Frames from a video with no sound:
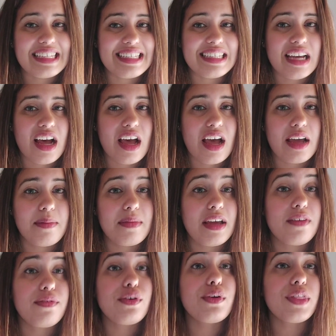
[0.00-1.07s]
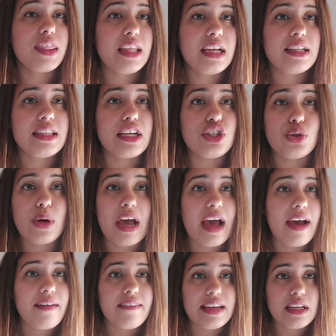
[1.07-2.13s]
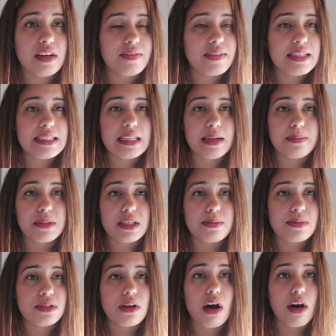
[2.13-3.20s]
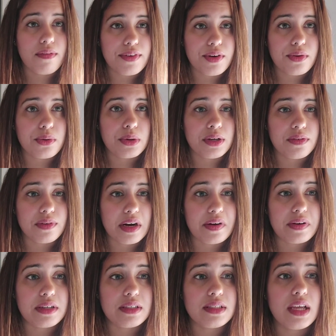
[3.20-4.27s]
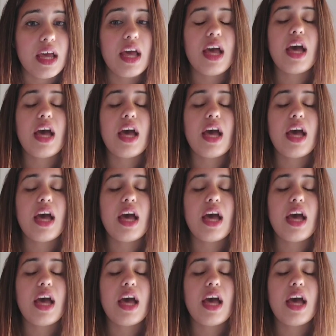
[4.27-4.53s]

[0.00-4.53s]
this time, if you think that you have any of the symptoms of coronavirus,